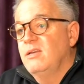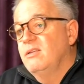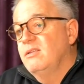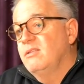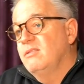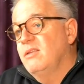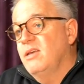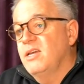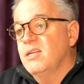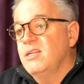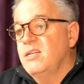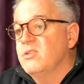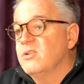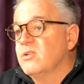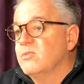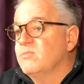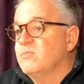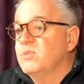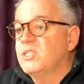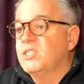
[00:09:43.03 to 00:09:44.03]
they can
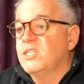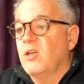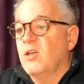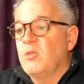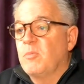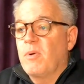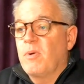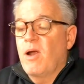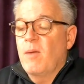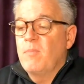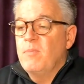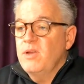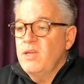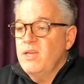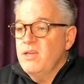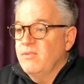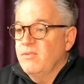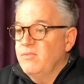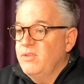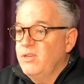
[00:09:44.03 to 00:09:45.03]
either sell the
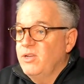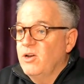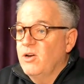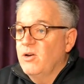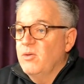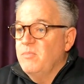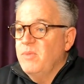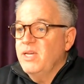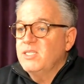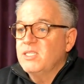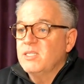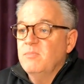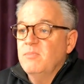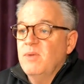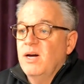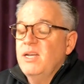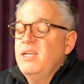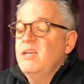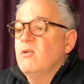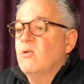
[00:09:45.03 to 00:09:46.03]
property, you know, and make some
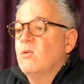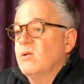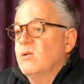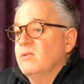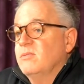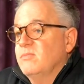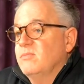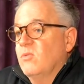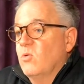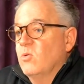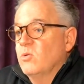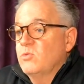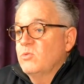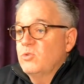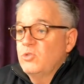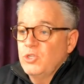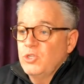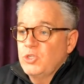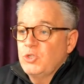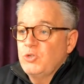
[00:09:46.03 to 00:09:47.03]
money, or
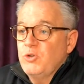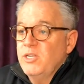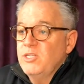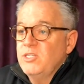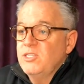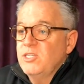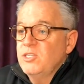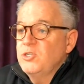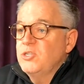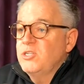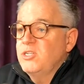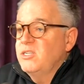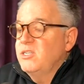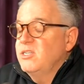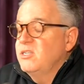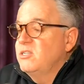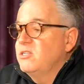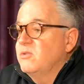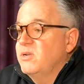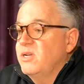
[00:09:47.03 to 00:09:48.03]
just transition it
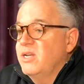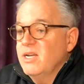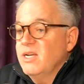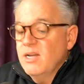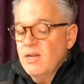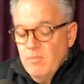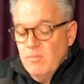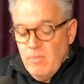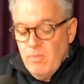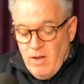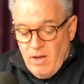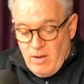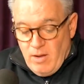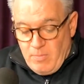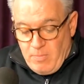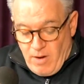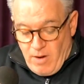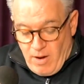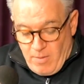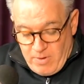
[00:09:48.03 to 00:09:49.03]
into an income
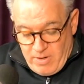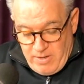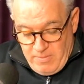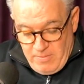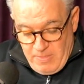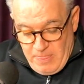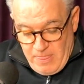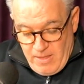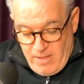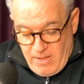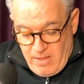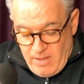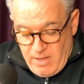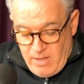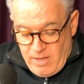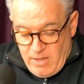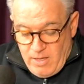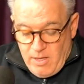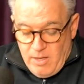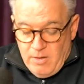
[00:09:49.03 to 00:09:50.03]
property.
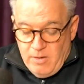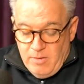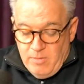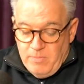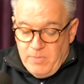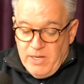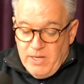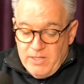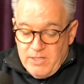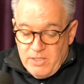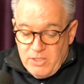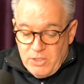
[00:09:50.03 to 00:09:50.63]
But